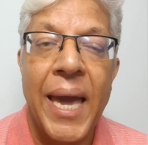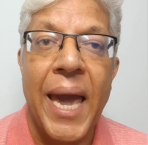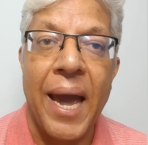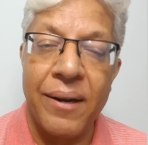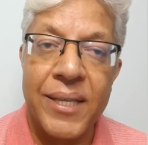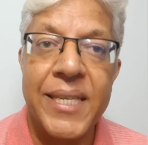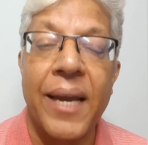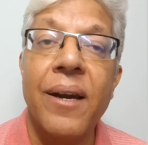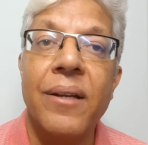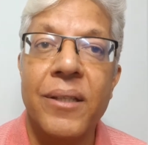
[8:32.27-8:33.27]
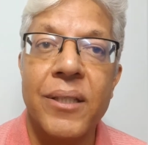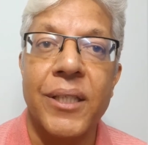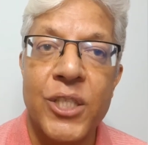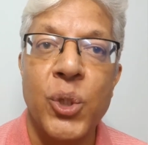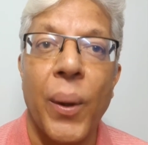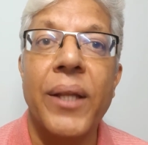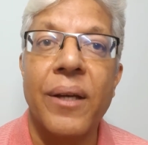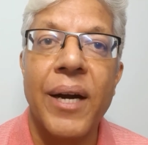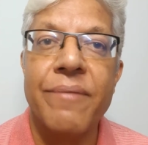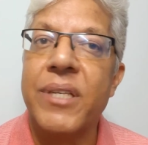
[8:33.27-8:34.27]
and the second and the third
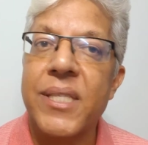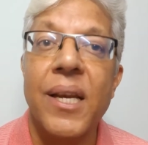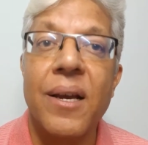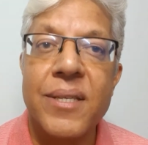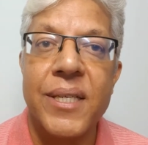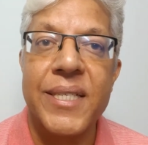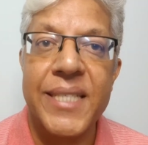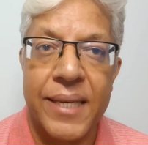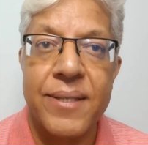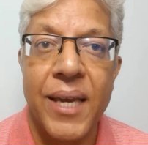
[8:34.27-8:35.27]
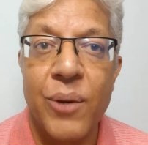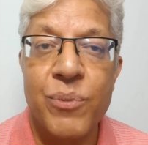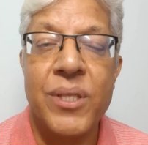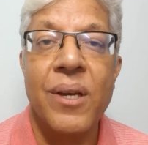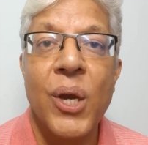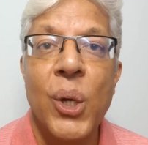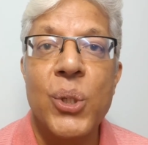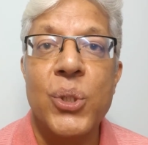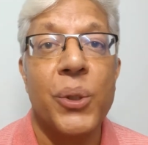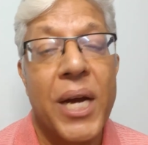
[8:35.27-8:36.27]
together have just lasted 6 games.
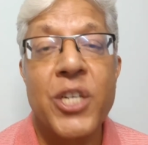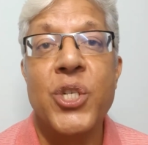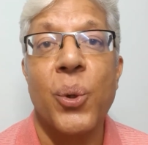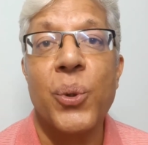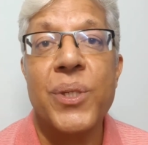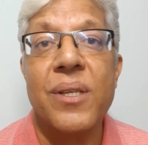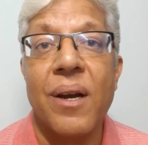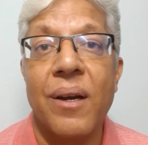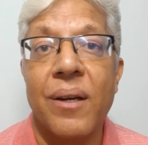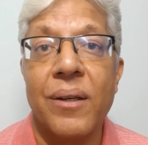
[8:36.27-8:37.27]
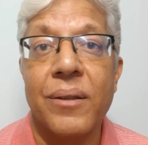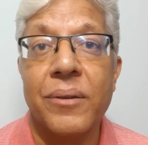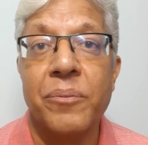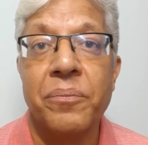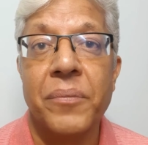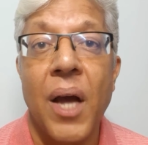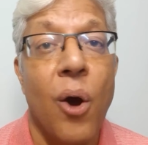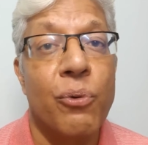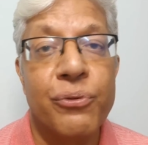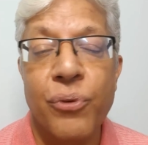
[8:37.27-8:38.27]
So that shows
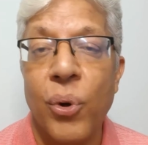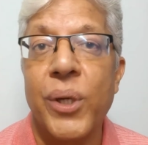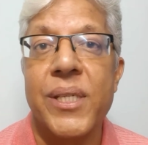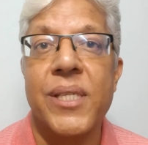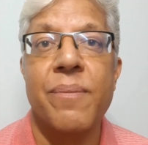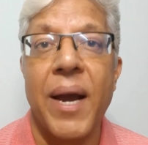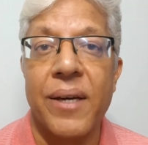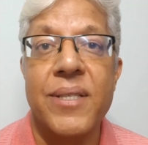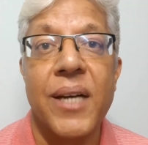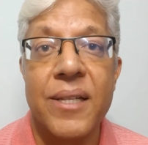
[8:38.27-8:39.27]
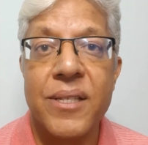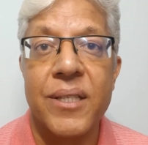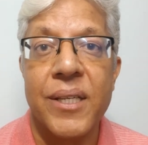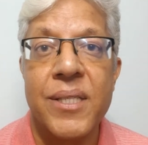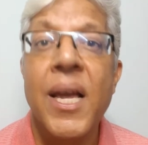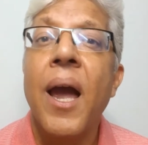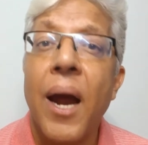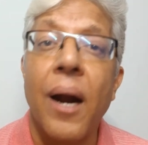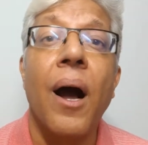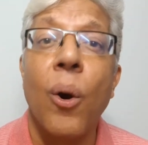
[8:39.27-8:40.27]
how focused Magnus Carlsen is
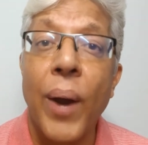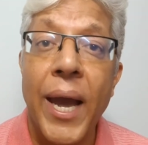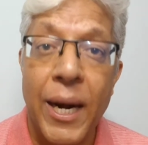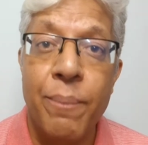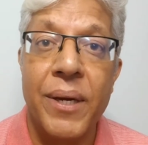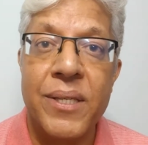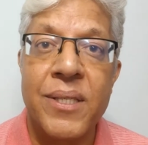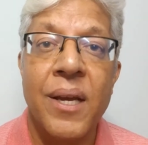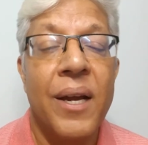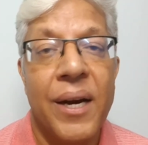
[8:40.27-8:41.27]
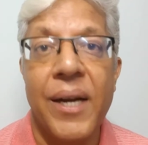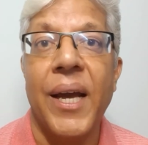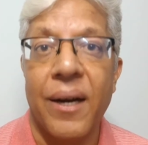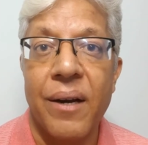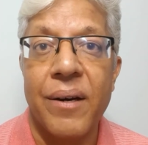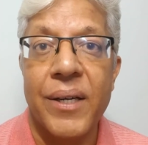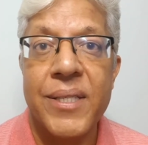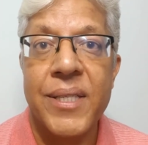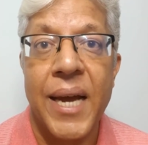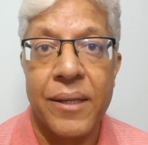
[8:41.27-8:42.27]
and how helpless Ding Liren
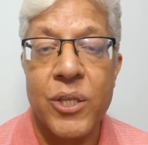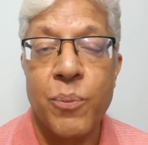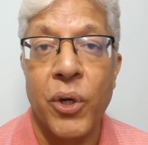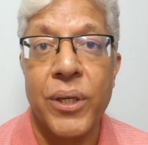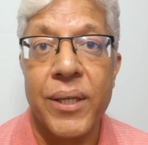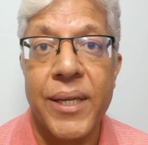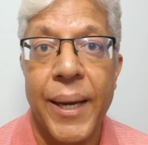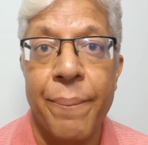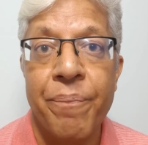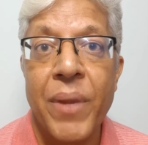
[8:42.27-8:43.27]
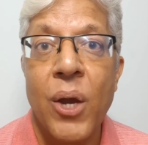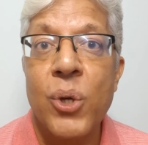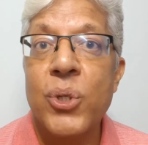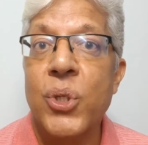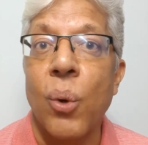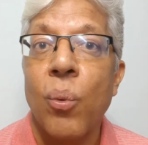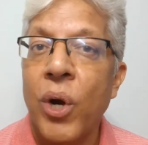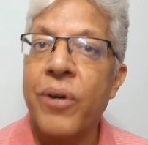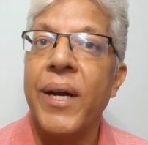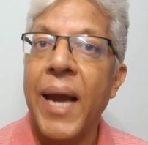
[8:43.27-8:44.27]
is at this point in time. So
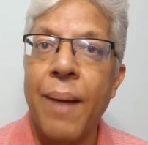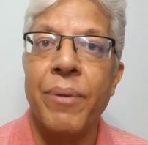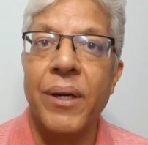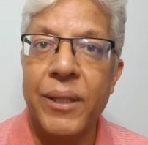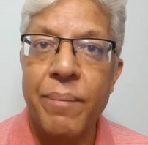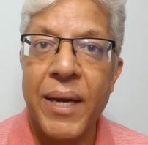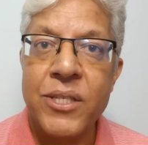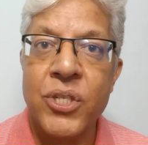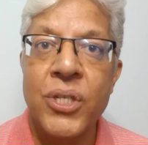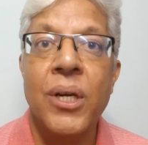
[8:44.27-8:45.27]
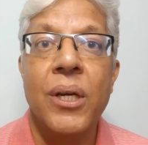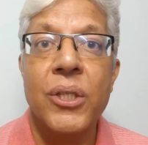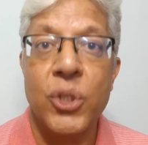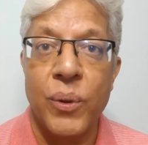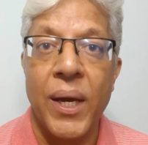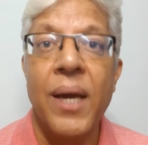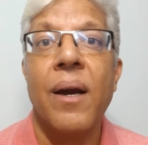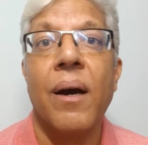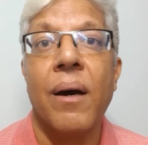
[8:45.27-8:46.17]
what really happened in the match today,